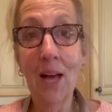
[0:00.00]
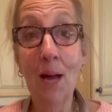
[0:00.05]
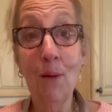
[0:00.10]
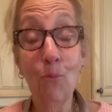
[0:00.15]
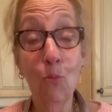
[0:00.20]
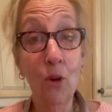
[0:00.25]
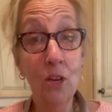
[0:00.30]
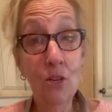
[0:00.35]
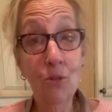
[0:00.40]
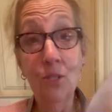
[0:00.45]

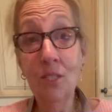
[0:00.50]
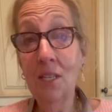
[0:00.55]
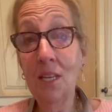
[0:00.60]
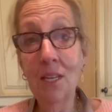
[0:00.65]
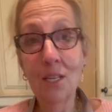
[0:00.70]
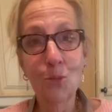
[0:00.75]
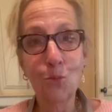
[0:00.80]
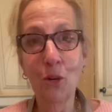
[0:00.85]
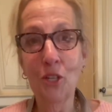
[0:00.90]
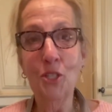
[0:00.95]
What you see is
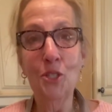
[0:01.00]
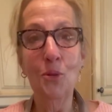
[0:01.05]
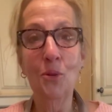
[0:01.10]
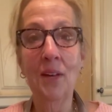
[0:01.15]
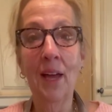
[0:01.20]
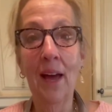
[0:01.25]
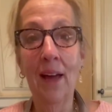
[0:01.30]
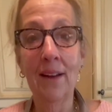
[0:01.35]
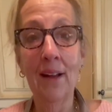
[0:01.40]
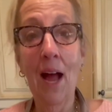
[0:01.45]
what you
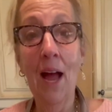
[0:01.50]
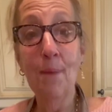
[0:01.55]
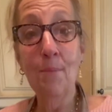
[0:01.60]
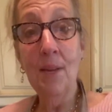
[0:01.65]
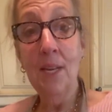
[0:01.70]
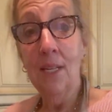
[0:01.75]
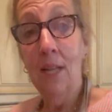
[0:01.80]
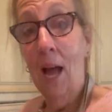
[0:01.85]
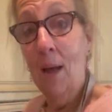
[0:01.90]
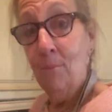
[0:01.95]
get. I
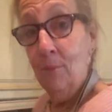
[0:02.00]
mean, I'm